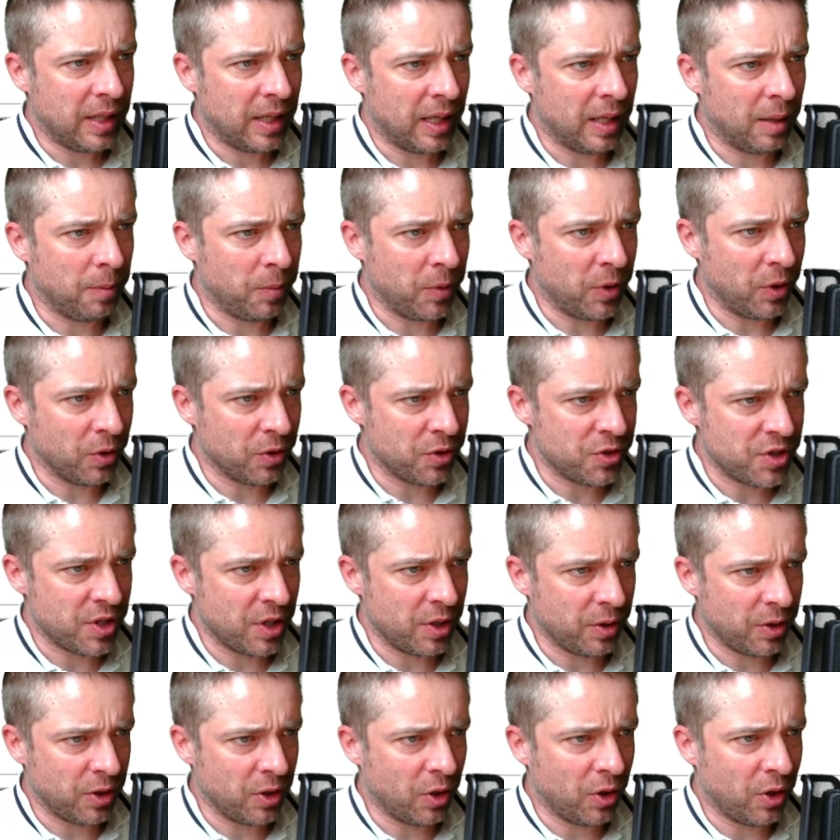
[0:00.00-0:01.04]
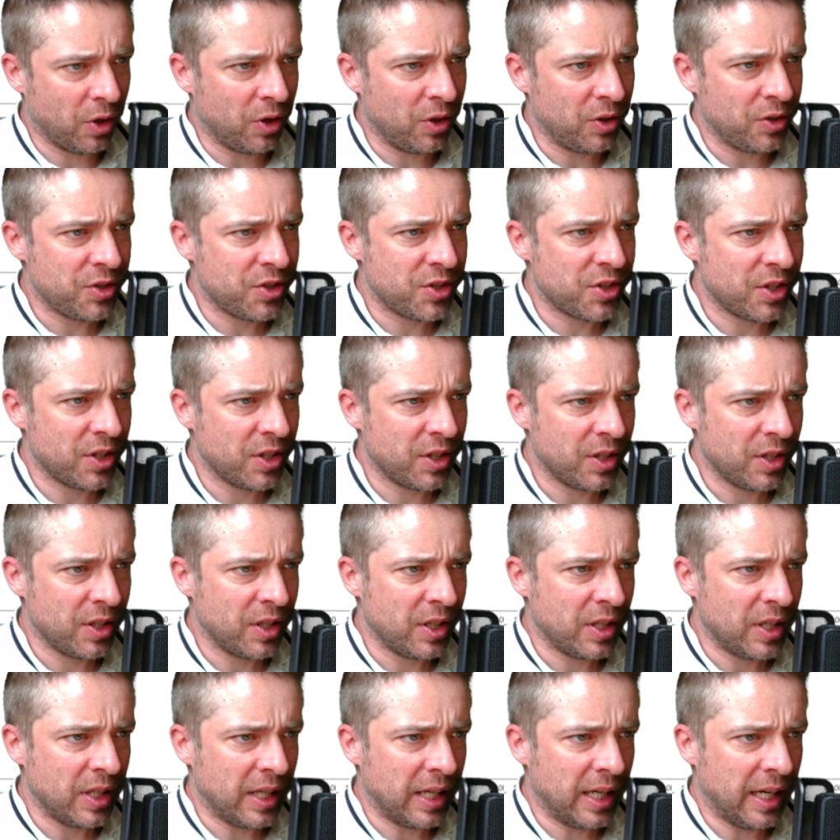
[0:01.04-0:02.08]
and we also got
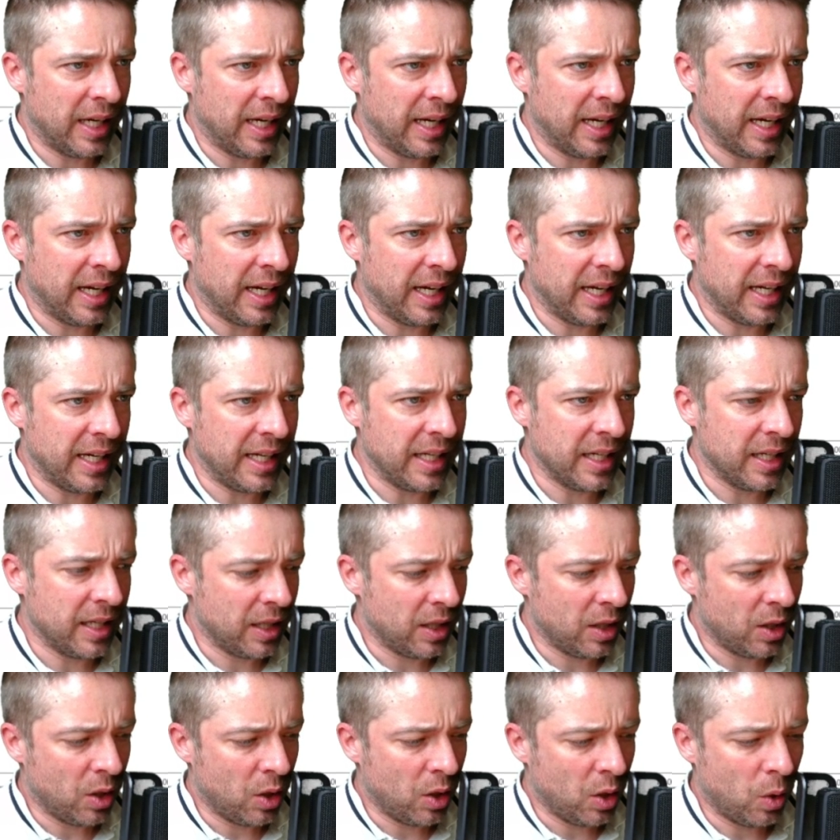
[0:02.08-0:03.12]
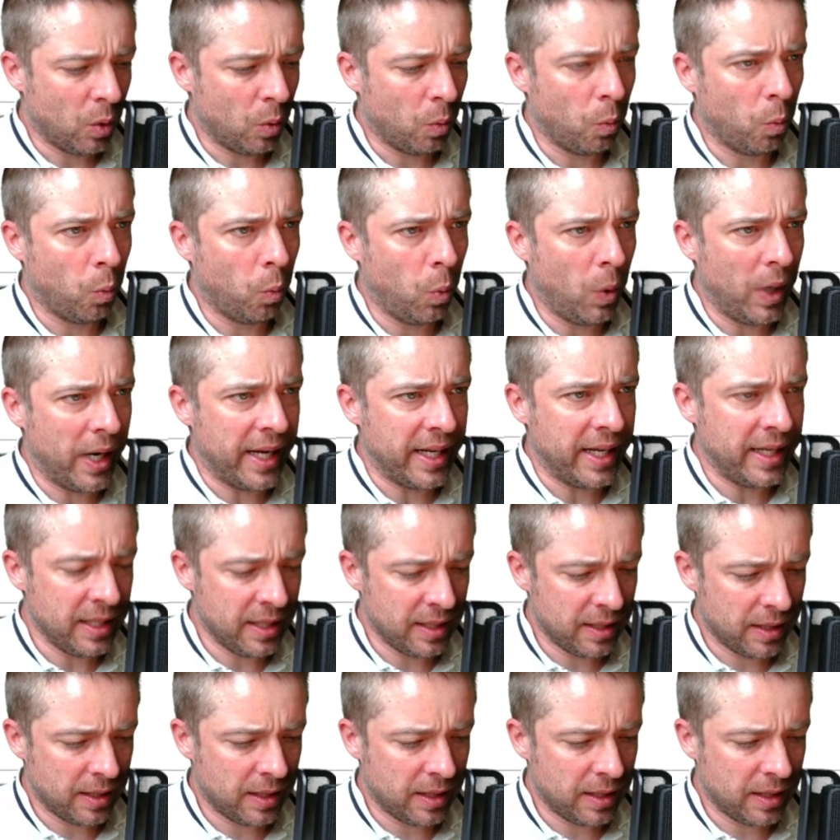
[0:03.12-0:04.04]
a win